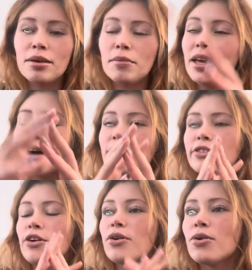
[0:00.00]
But yeah,
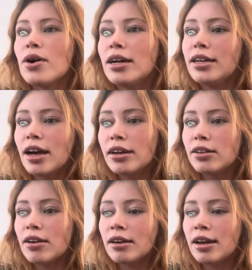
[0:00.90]
so 9
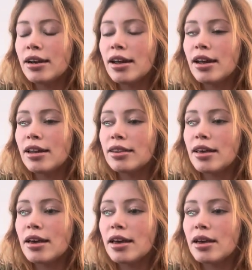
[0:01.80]
o'clock at night,
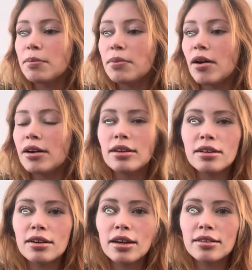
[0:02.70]
they brought in a
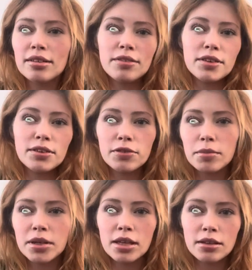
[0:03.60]
little like TV for
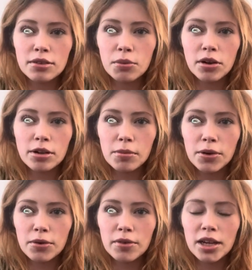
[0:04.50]
me to watch a
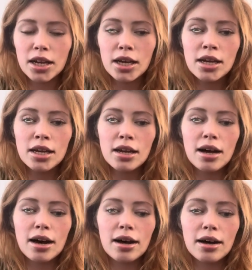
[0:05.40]
movie.
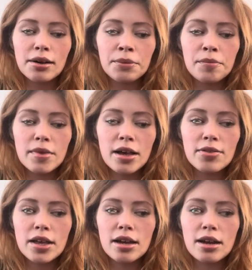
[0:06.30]
And
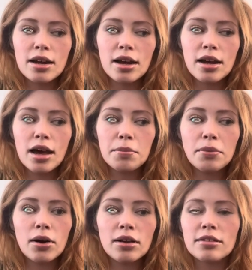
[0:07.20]
then I had
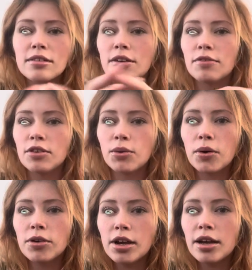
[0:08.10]
brought stuff to
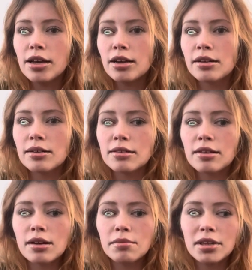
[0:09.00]
crochet because
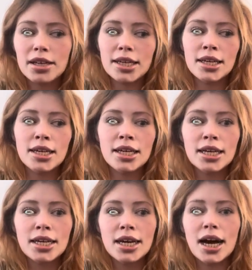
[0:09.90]

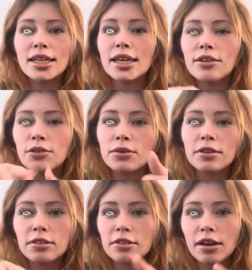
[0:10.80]
I like
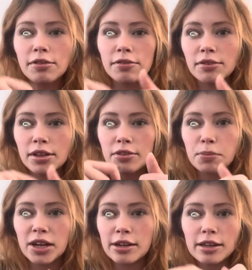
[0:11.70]
doing stuff,
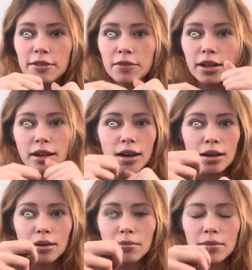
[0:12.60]
especially if like
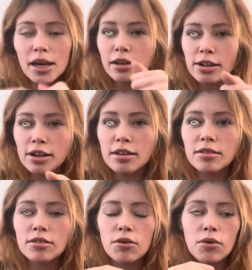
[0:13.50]
I'm
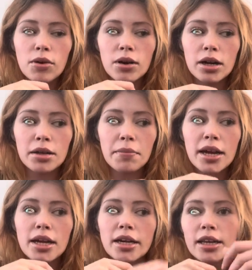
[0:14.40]
anxious or in
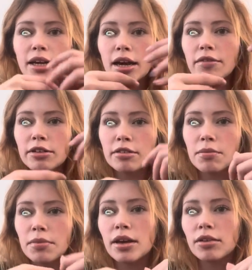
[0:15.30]
pain. I like having
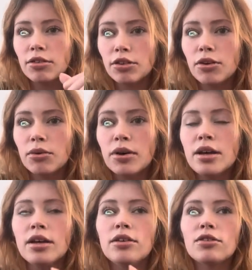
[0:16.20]
something to do.
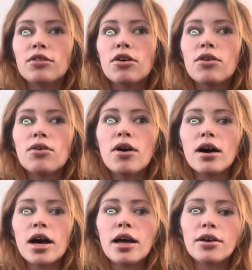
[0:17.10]
So
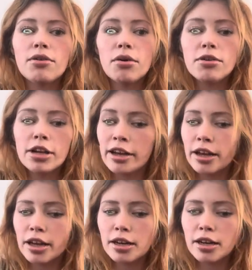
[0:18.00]
I
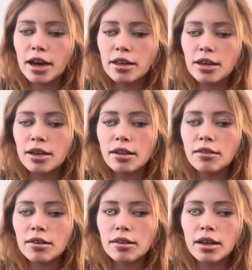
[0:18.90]
crocheted, I think
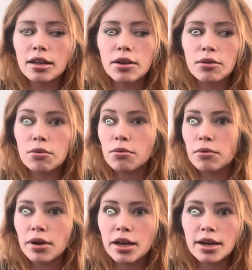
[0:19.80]
until like
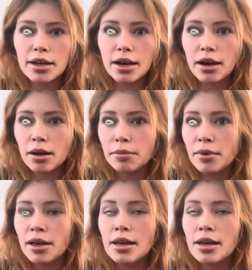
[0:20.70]
3 a.m.